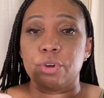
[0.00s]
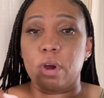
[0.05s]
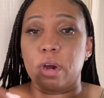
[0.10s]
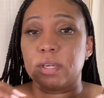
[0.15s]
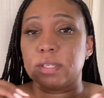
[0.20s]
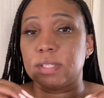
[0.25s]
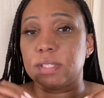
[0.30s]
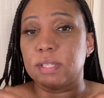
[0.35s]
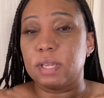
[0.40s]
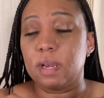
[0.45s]
are
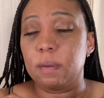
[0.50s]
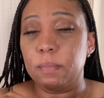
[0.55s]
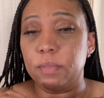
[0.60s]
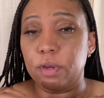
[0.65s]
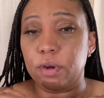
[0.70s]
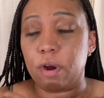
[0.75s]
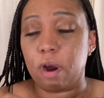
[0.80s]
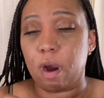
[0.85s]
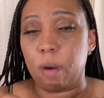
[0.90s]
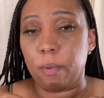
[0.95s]
some of the
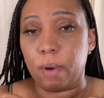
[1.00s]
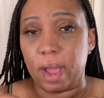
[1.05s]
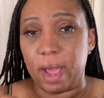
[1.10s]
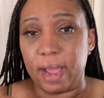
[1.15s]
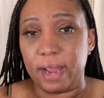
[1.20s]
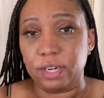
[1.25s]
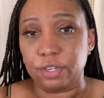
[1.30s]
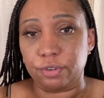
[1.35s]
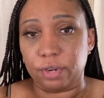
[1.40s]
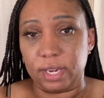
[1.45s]

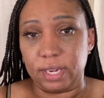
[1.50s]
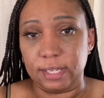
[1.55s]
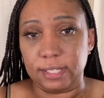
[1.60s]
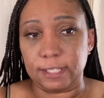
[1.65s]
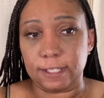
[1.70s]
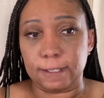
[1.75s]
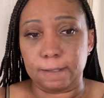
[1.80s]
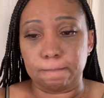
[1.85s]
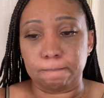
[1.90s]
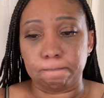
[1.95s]

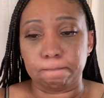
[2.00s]
carbohydrates